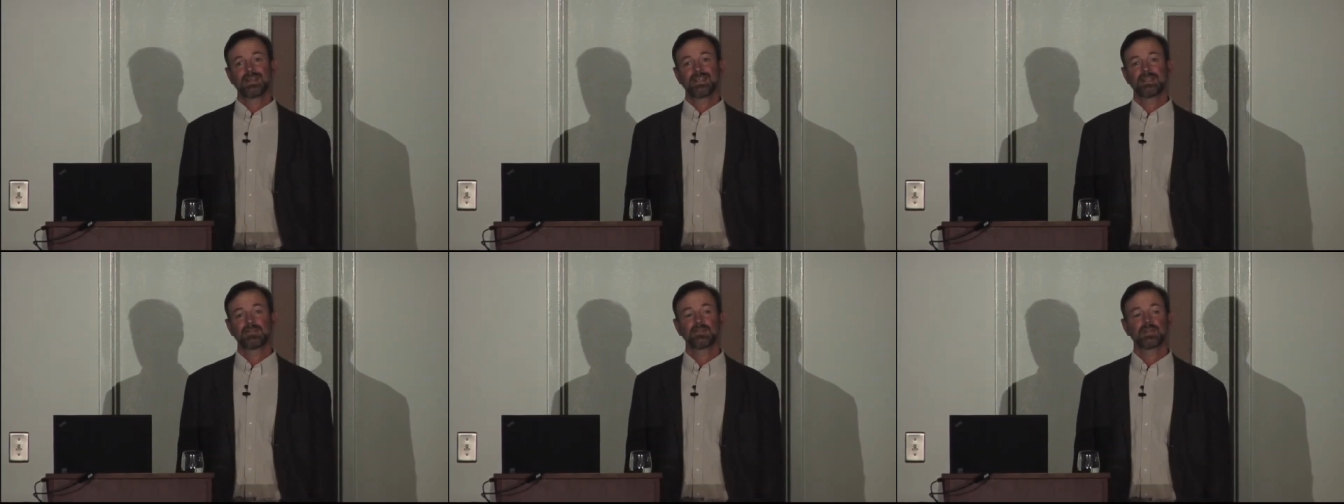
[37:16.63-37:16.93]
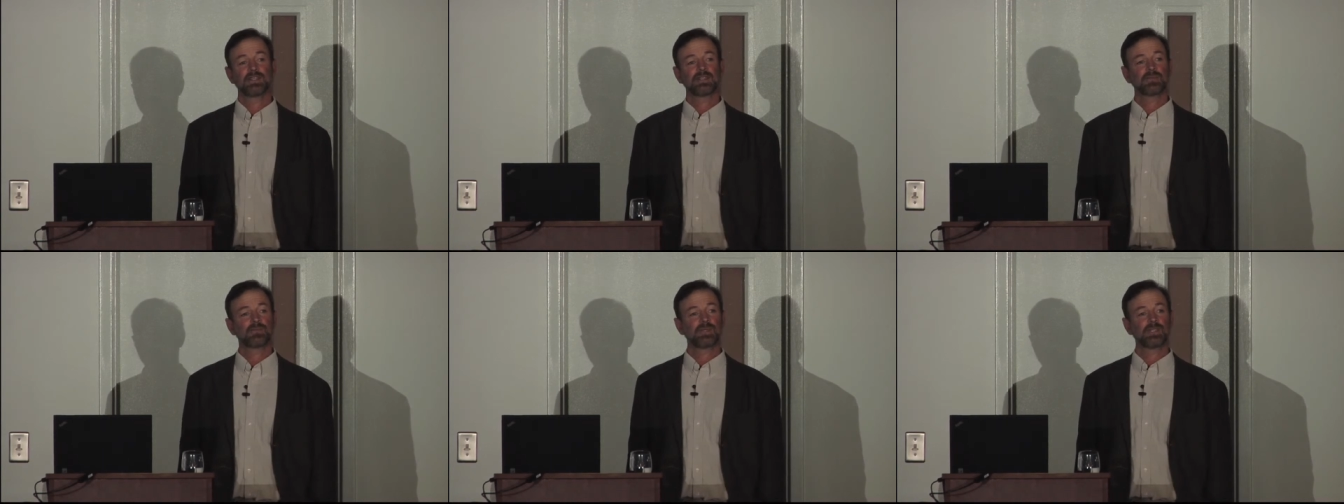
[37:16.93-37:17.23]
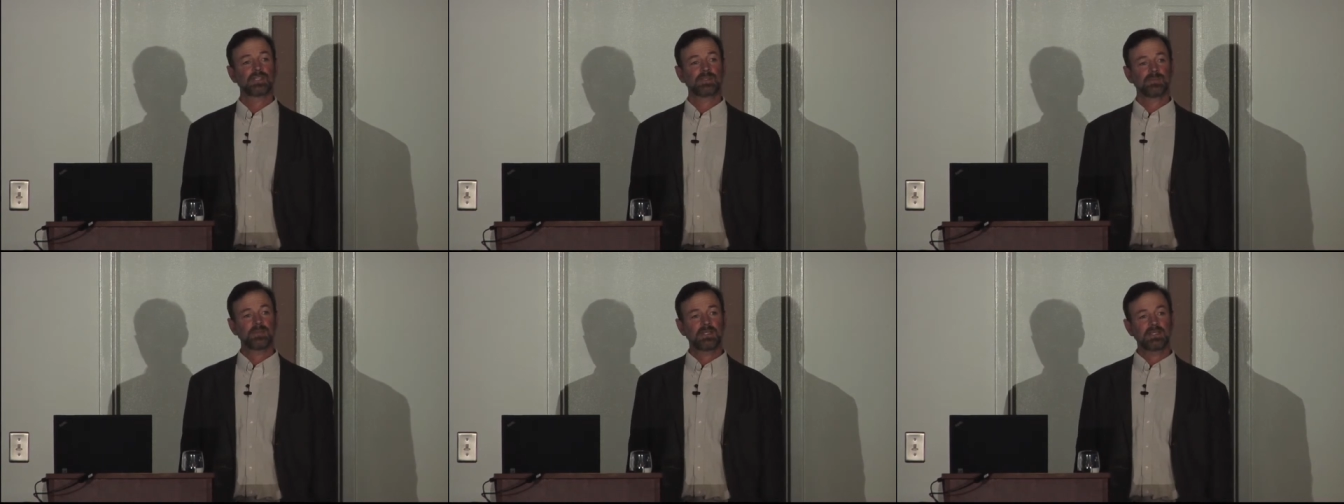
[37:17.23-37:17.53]
even as we
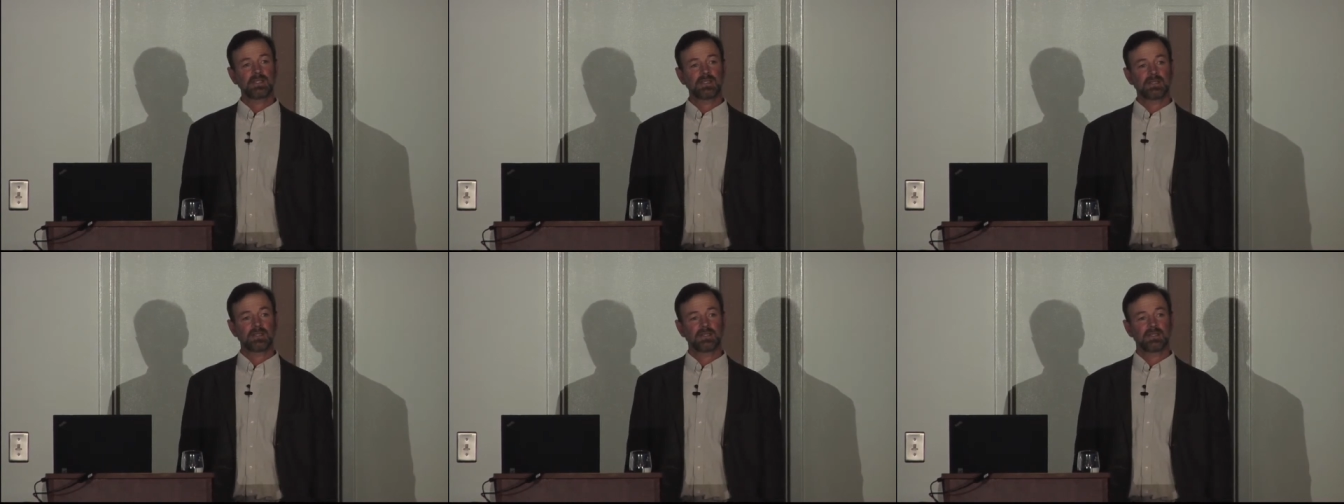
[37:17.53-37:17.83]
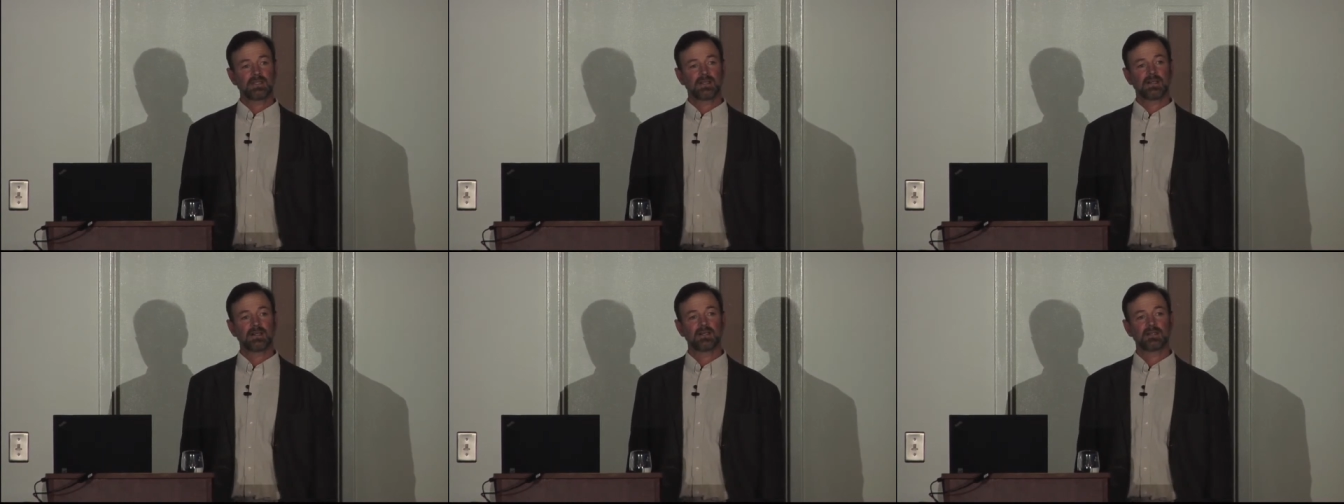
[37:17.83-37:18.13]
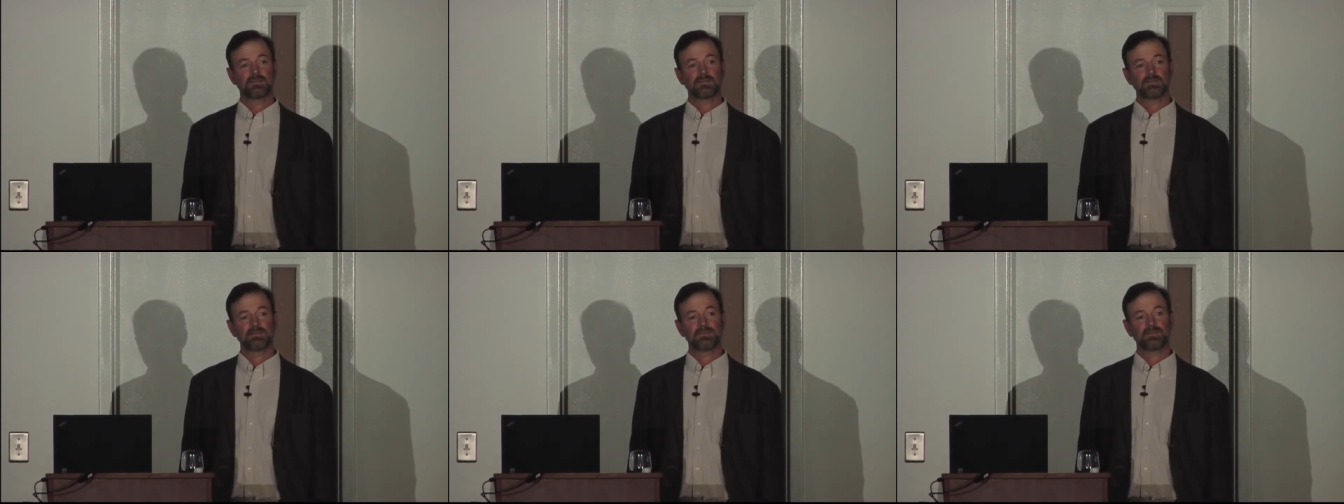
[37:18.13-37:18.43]
speak,
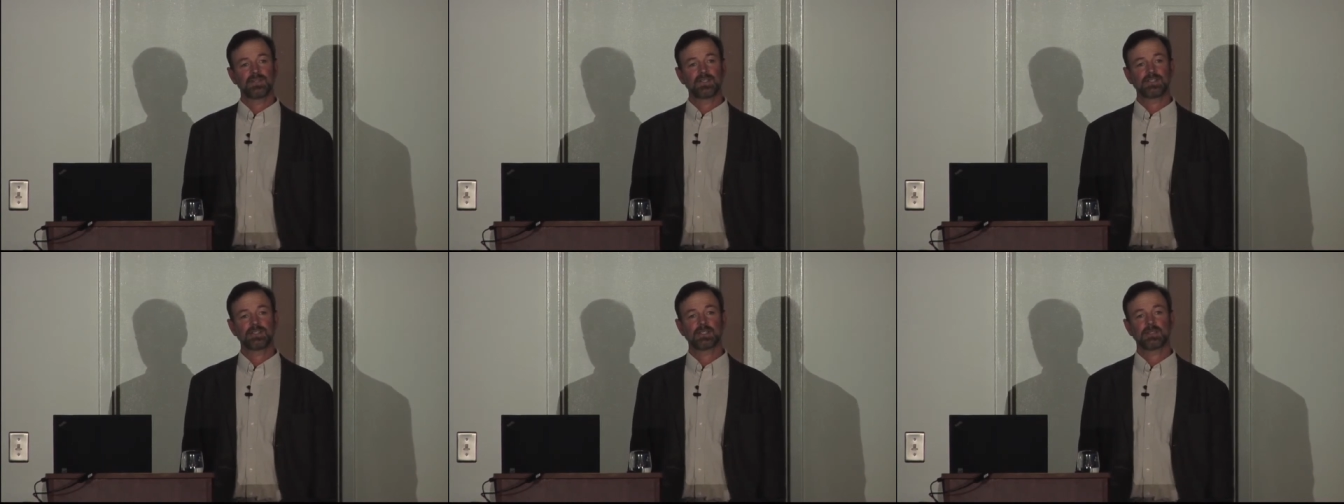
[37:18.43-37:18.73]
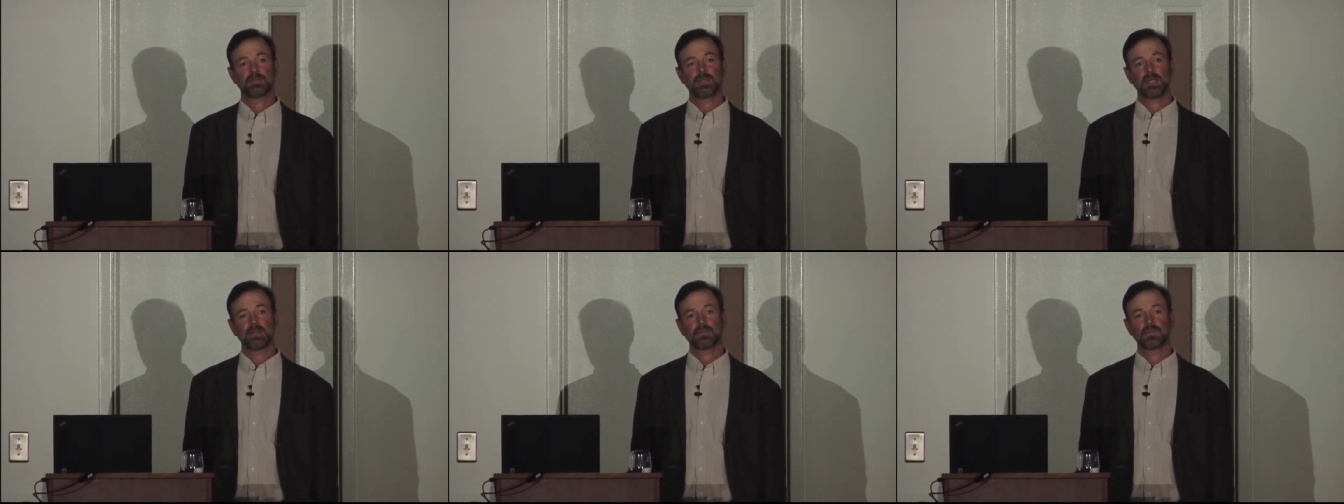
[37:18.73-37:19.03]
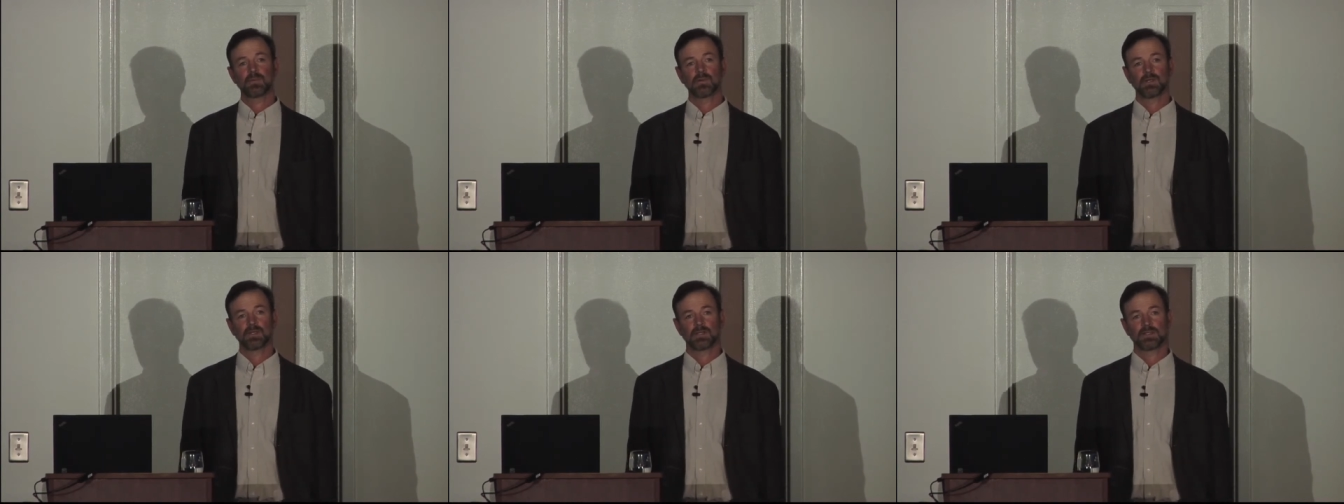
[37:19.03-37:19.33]
um, finishing the
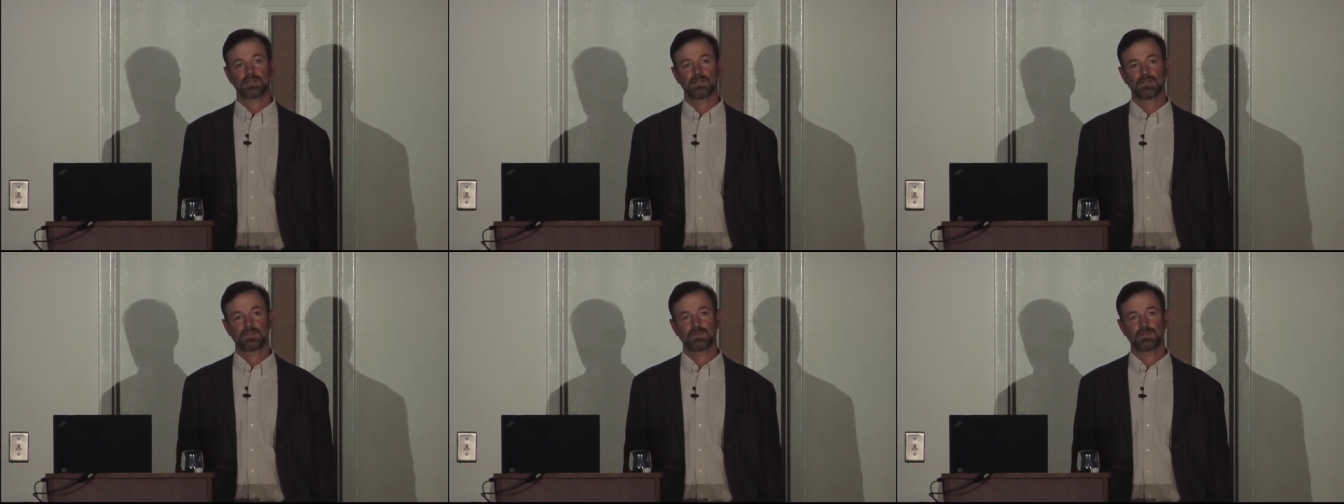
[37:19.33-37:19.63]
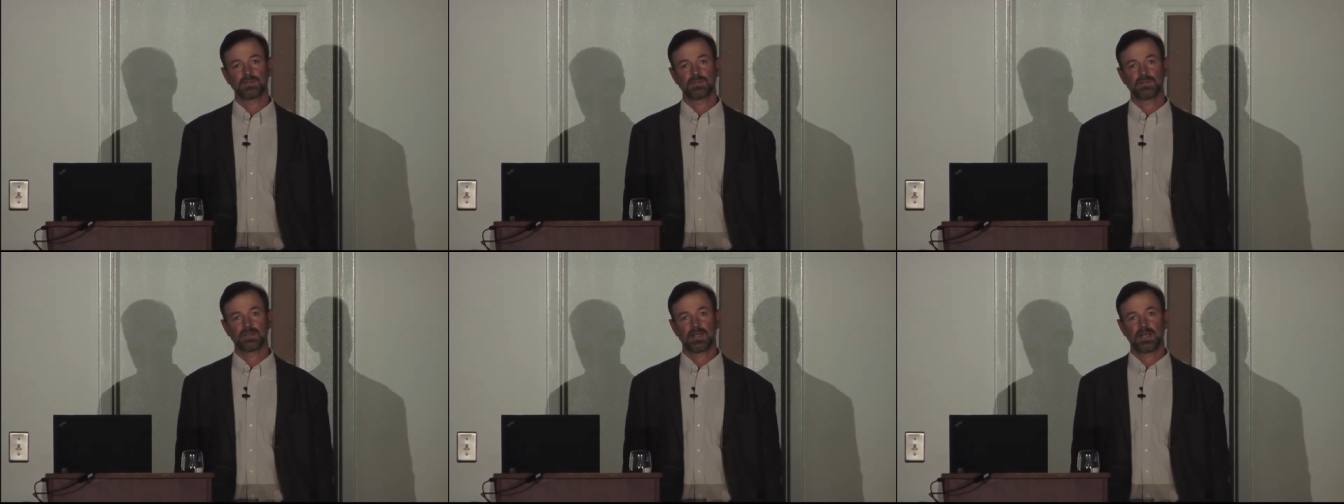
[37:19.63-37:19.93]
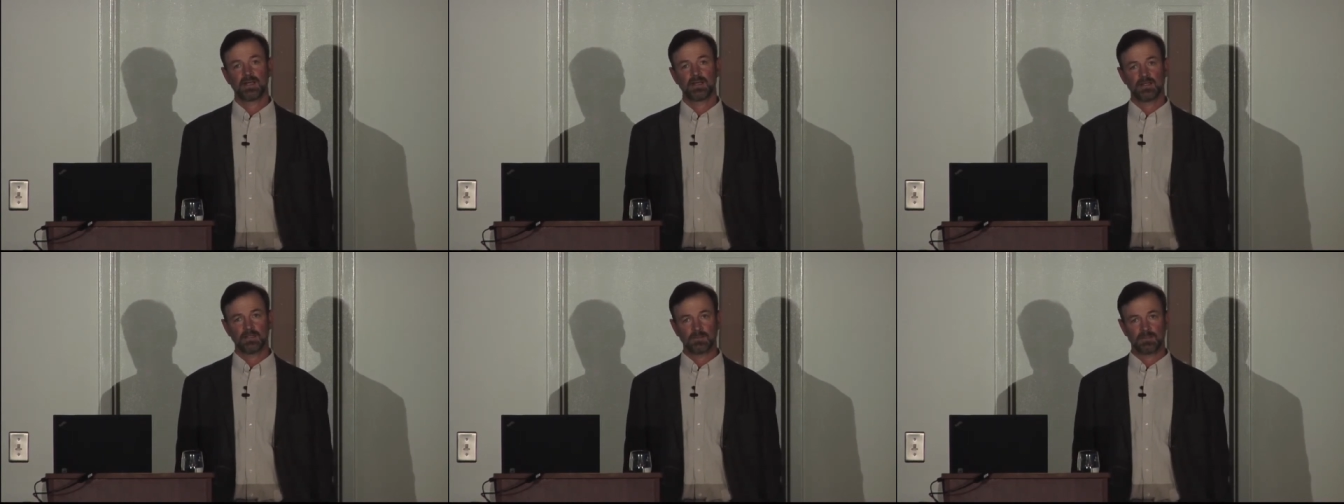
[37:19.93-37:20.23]
paperwork to
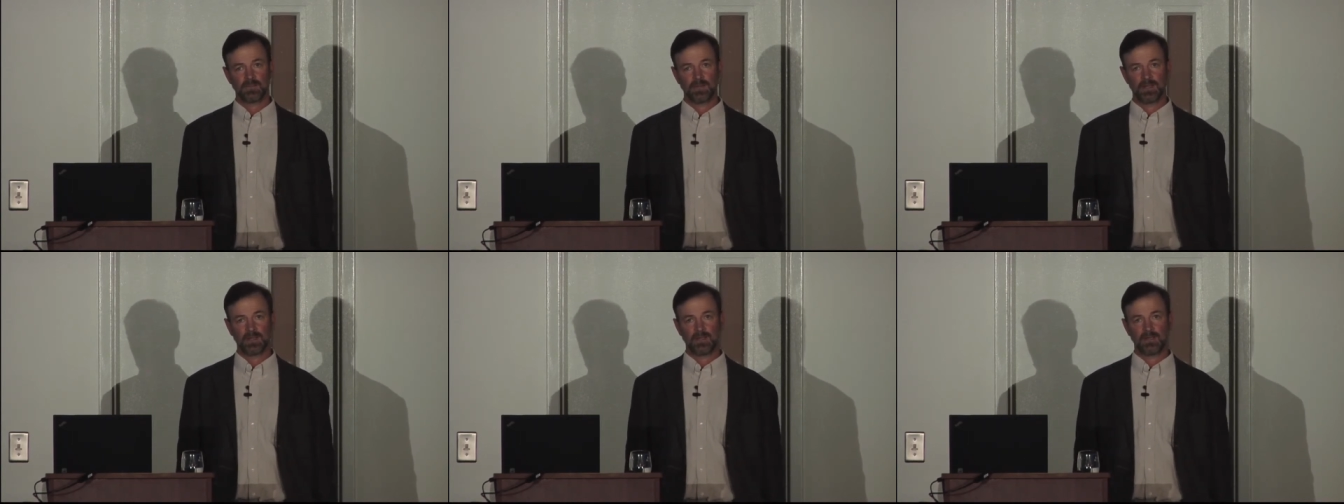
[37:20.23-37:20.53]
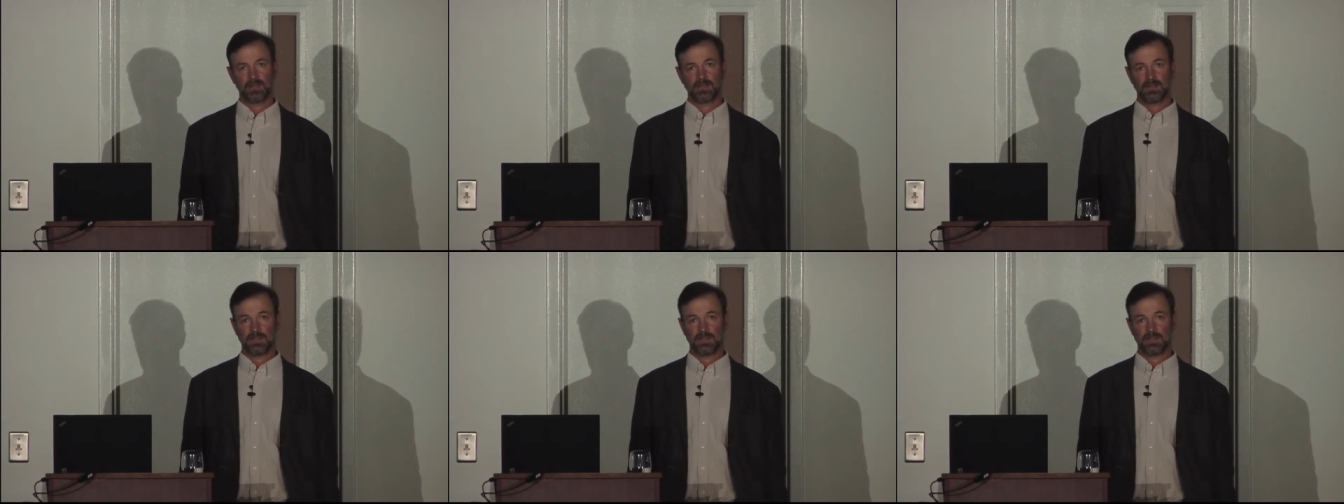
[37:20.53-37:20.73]
help the,